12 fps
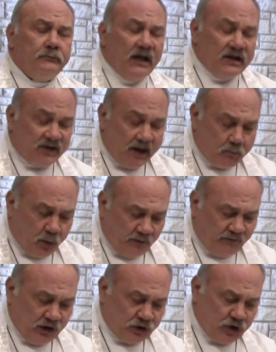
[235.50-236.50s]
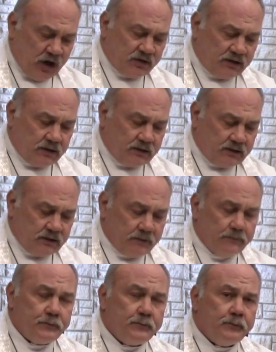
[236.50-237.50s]
is a perfect justice.
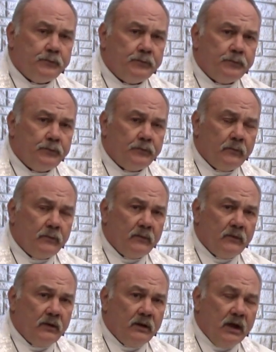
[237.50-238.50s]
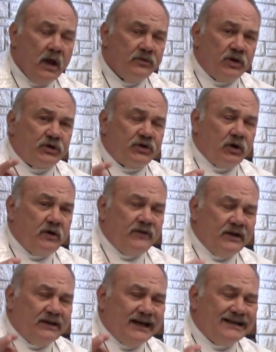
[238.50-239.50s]
The
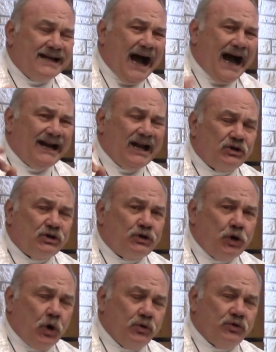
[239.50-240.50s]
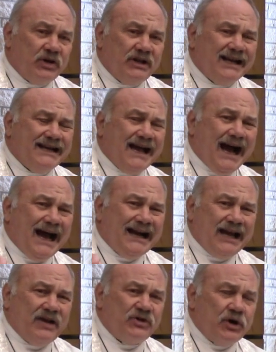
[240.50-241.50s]
servant that God chosen, that God
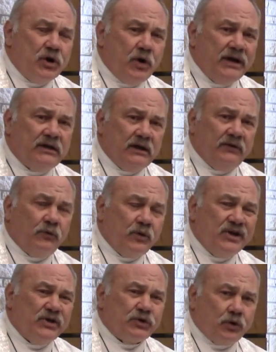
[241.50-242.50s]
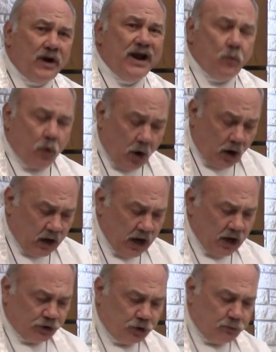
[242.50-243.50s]
has anointed for this great work
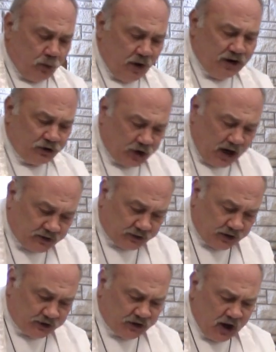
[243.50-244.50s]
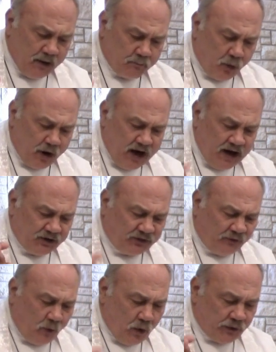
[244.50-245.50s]
to bring justice, brings
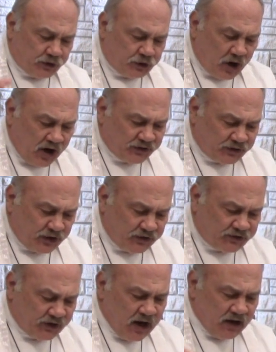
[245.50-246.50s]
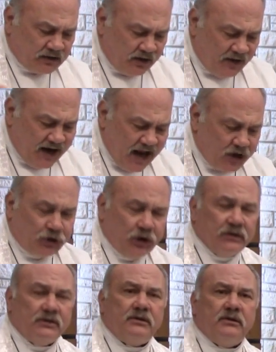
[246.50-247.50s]
forth justice to the
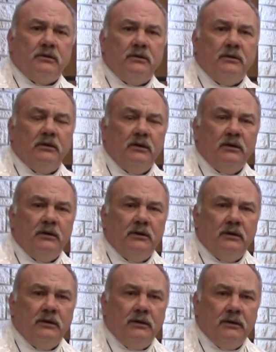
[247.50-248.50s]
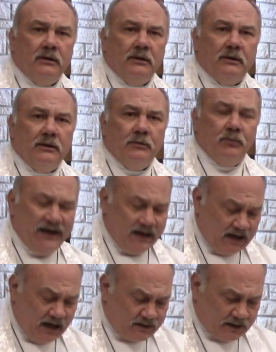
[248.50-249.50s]
nations. But he
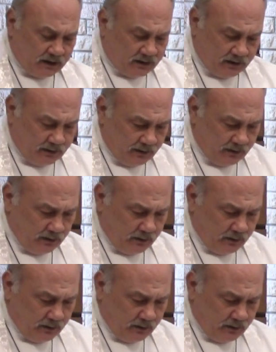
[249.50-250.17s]
does it